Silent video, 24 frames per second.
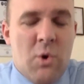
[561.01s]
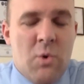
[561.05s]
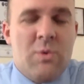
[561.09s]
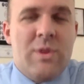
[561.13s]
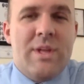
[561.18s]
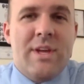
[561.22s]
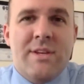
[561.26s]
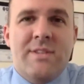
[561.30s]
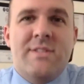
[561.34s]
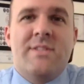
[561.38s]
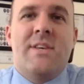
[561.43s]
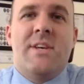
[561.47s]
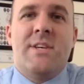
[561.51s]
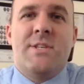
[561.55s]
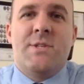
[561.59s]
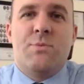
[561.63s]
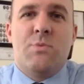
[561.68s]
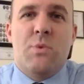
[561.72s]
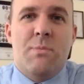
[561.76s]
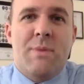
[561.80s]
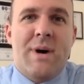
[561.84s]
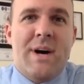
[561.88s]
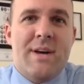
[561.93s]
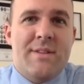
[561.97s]
only
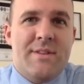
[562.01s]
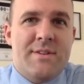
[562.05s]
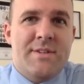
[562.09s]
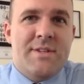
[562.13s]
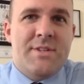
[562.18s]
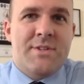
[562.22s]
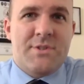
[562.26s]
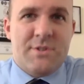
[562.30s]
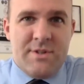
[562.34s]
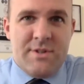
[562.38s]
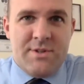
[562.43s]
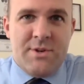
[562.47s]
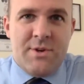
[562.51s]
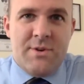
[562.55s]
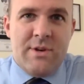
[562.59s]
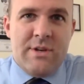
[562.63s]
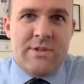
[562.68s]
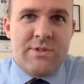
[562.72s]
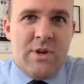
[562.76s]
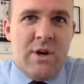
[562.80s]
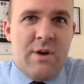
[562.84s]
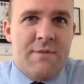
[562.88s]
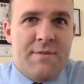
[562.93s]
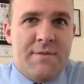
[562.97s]
accessible by the district
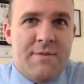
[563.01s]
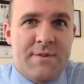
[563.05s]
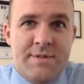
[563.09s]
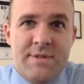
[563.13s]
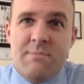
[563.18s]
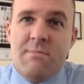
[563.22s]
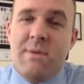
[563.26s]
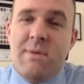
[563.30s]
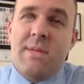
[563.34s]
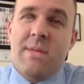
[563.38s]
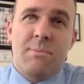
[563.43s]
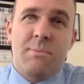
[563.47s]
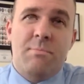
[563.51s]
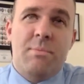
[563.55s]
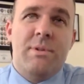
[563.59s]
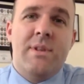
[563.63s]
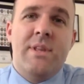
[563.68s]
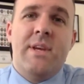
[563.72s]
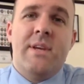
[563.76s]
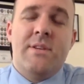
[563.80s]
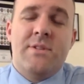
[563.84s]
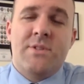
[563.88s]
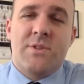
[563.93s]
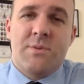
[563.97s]
attorney's office and by the
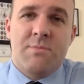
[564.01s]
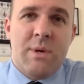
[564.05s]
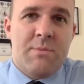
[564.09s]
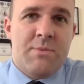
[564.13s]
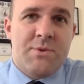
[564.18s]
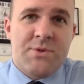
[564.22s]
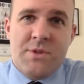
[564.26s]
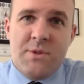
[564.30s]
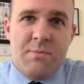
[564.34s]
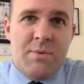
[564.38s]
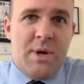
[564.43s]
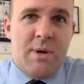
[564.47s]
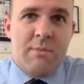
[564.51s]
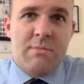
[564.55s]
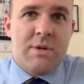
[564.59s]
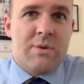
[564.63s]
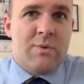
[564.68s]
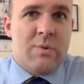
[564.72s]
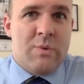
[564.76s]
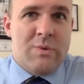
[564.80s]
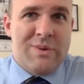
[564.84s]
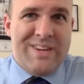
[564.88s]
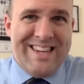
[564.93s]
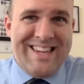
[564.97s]
police, so members of the
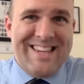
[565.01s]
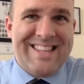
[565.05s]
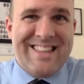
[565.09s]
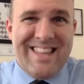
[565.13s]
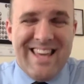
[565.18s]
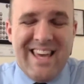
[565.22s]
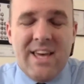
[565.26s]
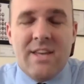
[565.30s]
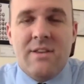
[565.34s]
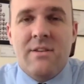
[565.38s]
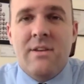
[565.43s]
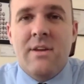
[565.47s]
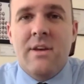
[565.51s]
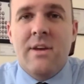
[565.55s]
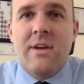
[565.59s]
public won't get that.